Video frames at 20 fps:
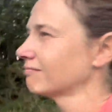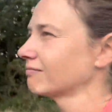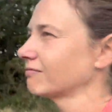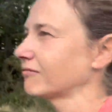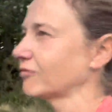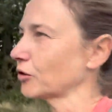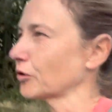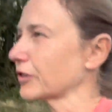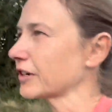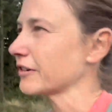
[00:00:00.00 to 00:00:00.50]

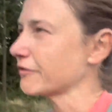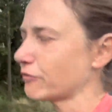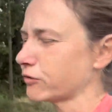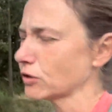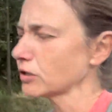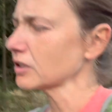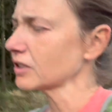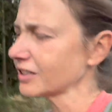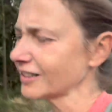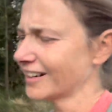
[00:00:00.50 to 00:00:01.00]

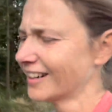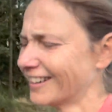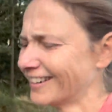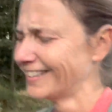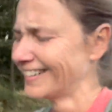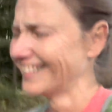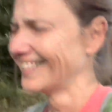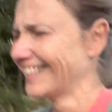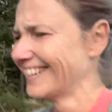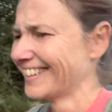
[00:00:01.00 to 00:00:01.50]
44,
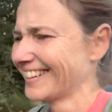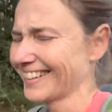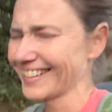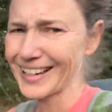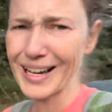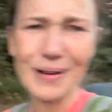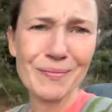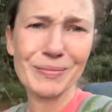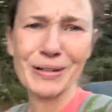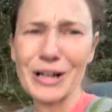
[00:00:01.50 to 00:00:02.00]

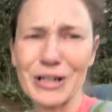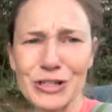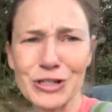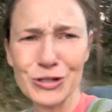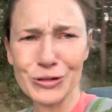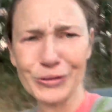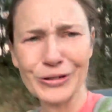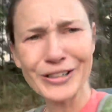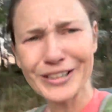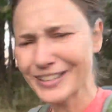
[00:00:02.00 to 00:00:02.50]
not
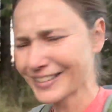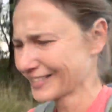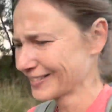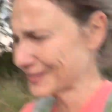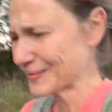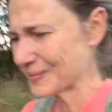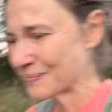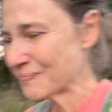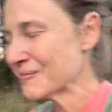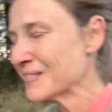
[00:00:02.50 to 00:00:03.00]
sure.
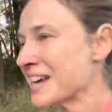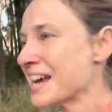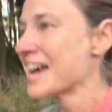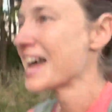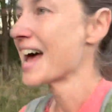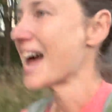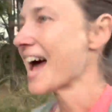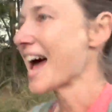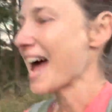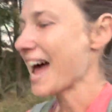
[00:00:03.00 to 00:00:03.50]

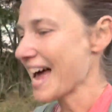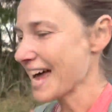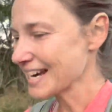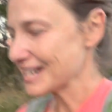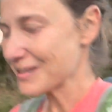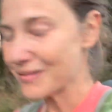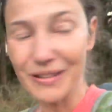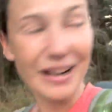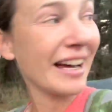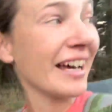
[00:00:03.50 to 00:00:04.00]

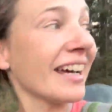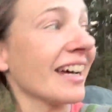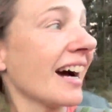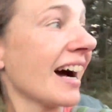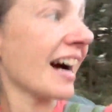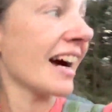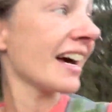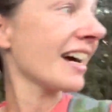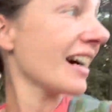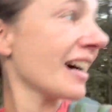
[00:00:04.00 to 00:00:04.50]
Anyway,
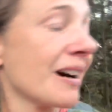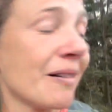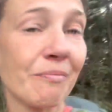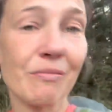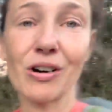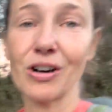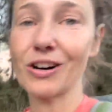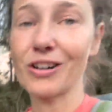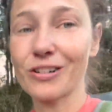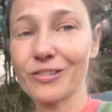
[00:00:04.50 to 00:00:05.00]
I am
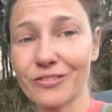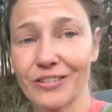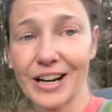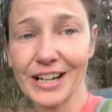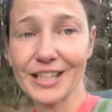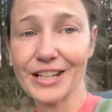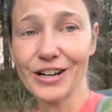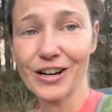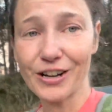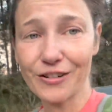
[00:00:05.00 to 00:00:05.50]

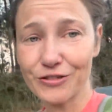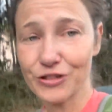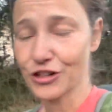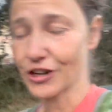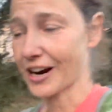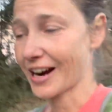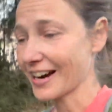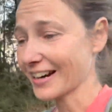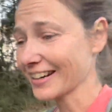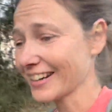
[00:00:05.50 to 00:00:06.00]
already off
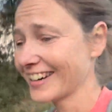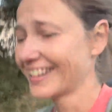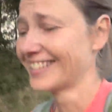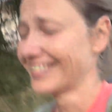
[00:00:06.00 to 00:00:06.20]
track.